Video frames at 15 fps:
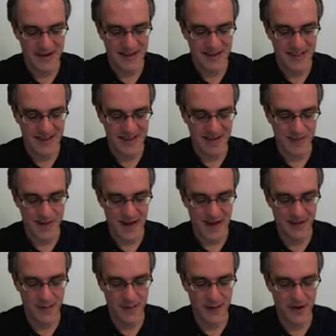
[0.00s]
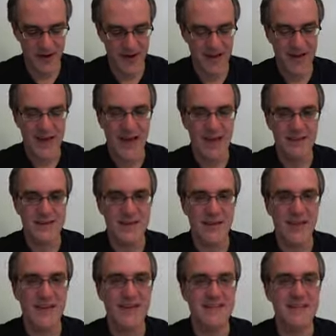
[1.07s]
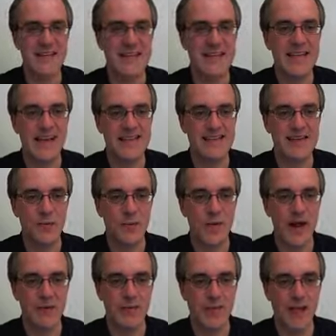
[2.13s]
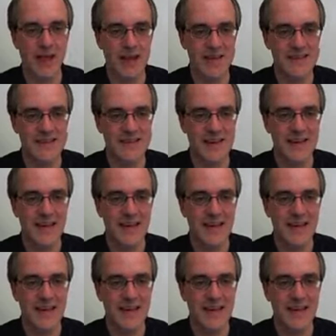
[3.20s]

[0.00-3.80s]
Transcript: there in PowerPoint. And so they're just indexed in one place,